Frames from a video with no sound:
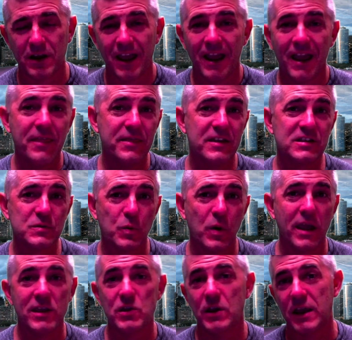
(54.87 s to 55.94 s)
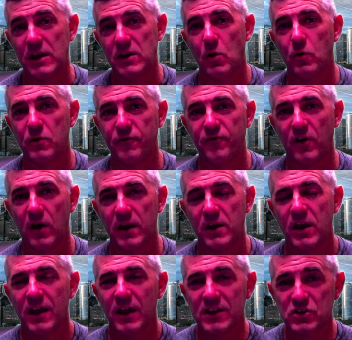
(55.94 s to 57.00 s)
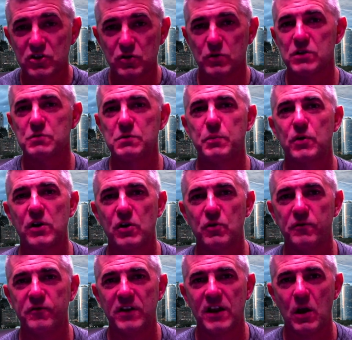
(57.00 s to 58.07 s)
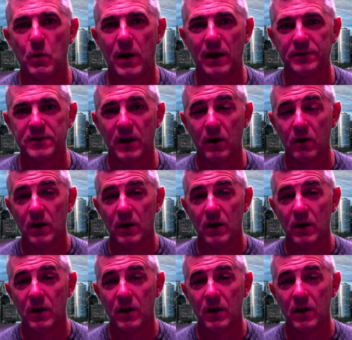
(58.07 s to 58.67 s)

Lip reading: And this way you get notified as soon as we put a new video out there.